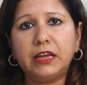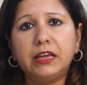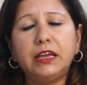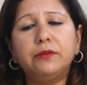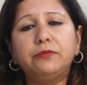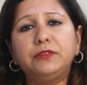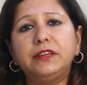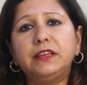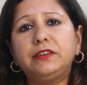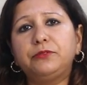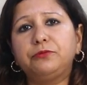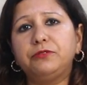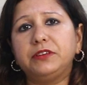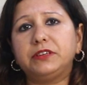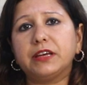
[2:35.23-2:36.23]
if
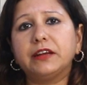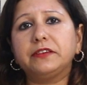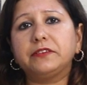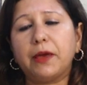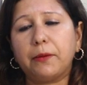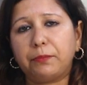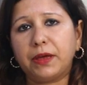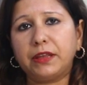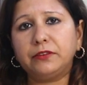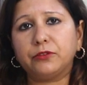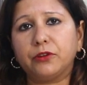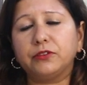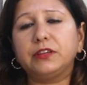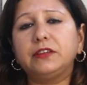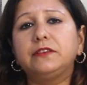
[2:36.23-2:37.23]
these features happens
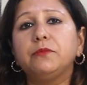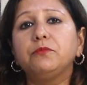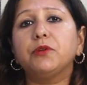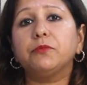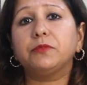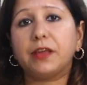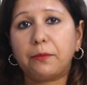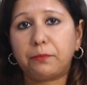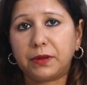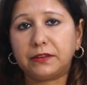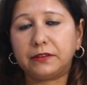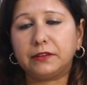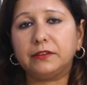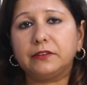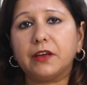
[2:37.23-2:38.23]
or these symptoms
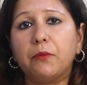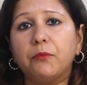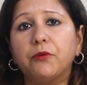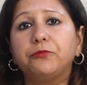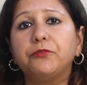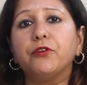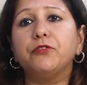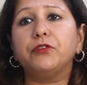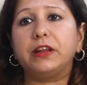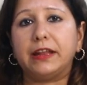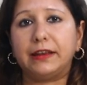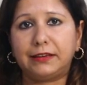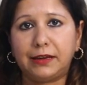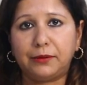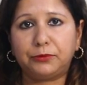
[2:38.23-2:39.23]
happens in some of your
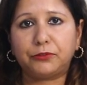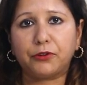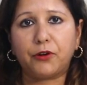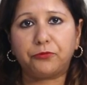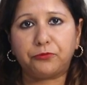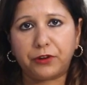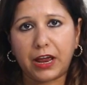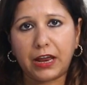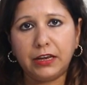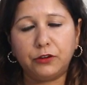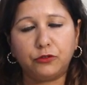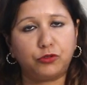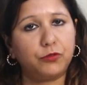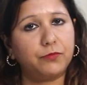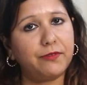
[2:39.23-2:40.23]
relatives or friend,
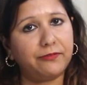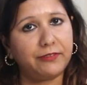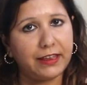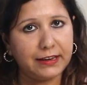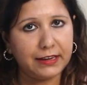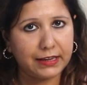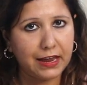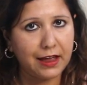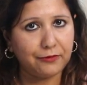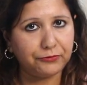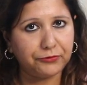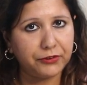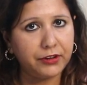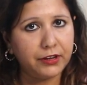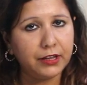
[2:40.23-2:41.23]
you should be very
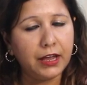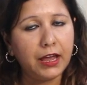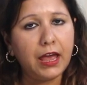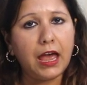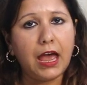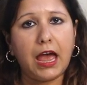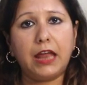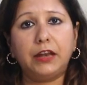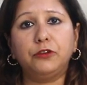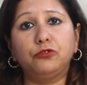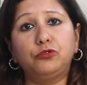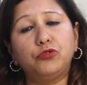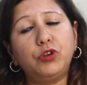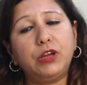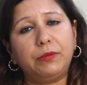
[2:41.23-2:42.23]
careful and you
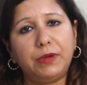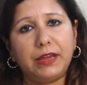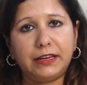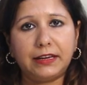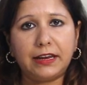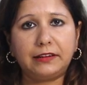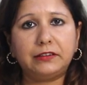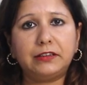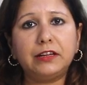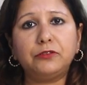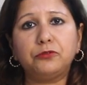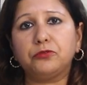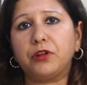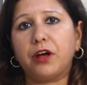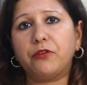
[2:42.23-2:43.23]
should immediately
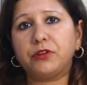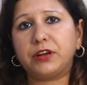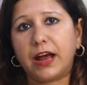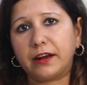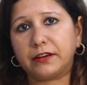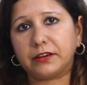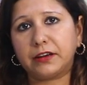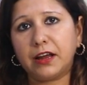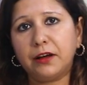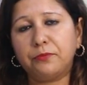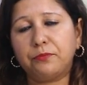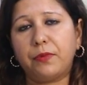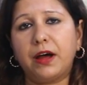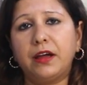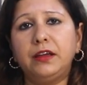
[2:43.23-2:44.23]
rule out heart attack
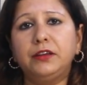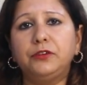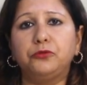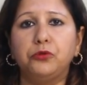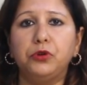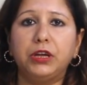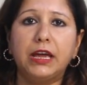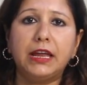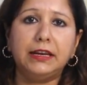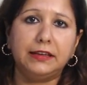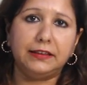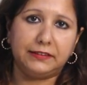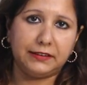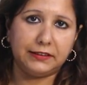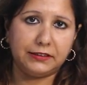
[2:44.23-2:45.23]
by doing an
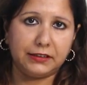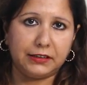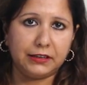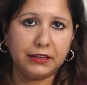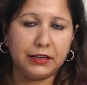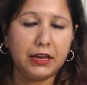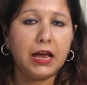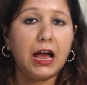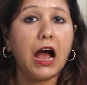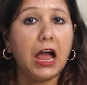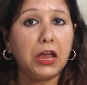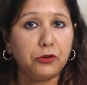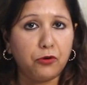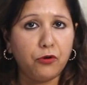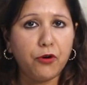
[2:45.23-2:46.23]
ECG.
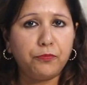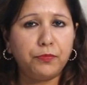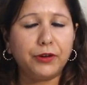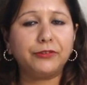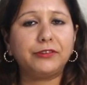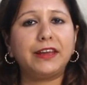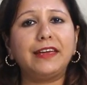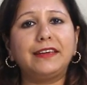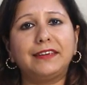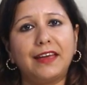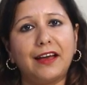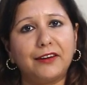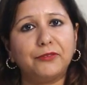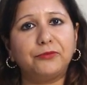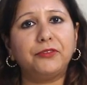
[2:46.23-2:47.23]
I hope you take
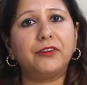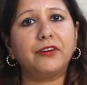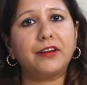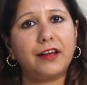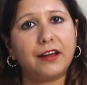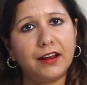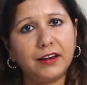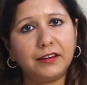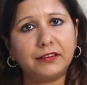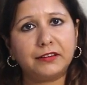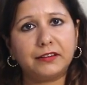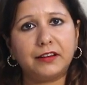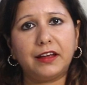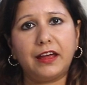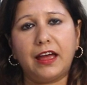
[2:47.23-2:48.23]
care of your heart
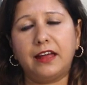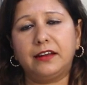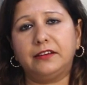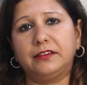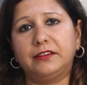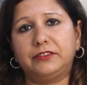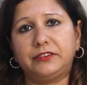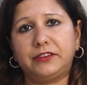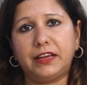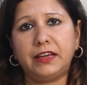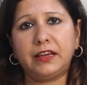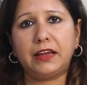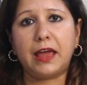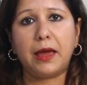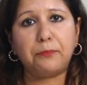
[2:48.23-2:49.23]
and stay
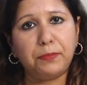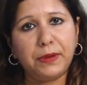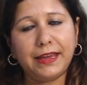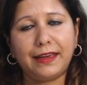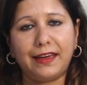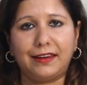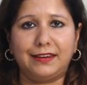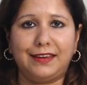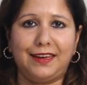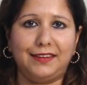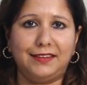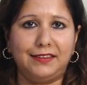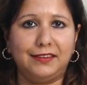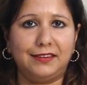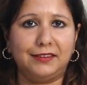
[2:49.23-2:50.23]
happy and
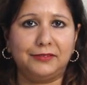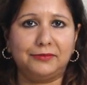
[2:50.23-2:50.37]
healthy.